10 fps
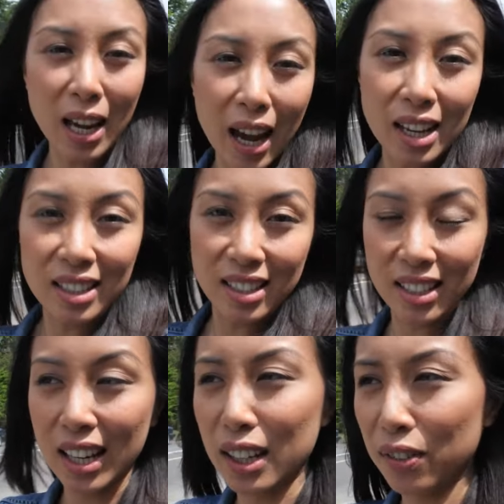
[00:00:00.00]
dad and
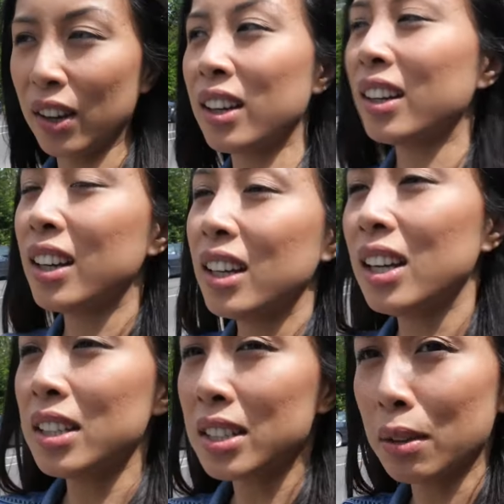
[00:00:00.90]
Steve
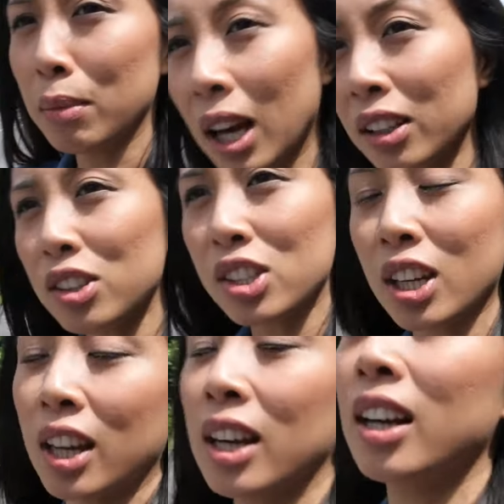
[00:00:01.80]
some lunch.